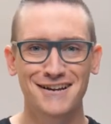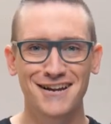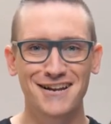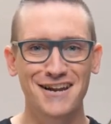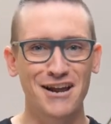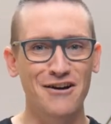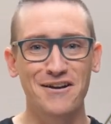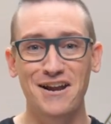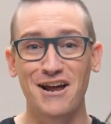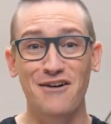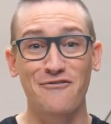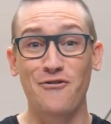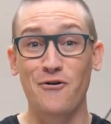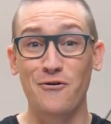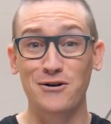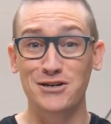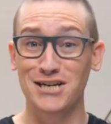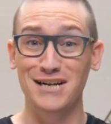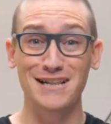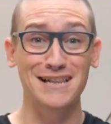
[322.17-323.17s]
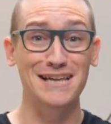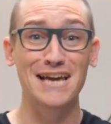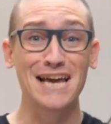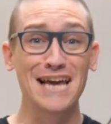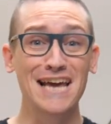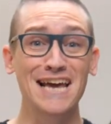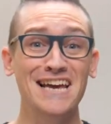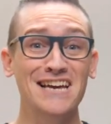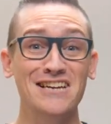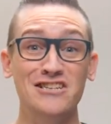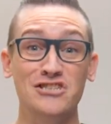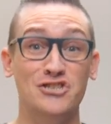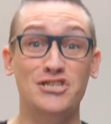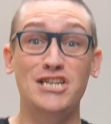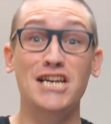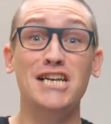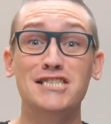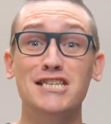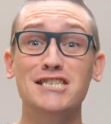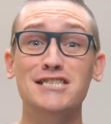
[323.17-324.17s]
Now, fortunately,
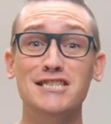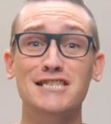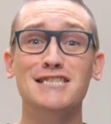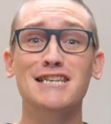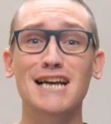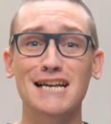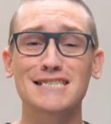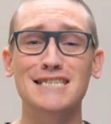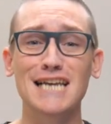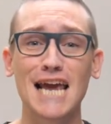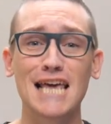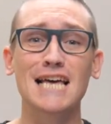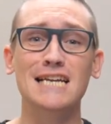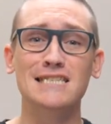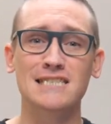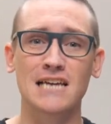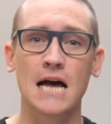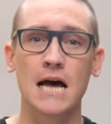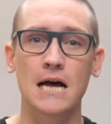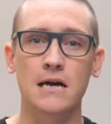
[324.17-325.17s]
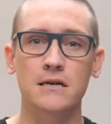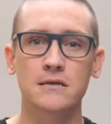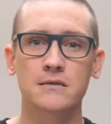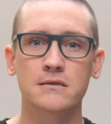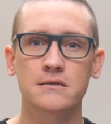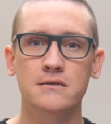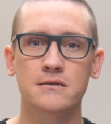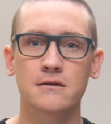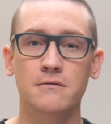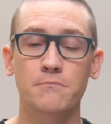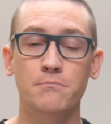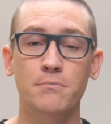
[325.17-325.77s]
Jesus does not say that to us,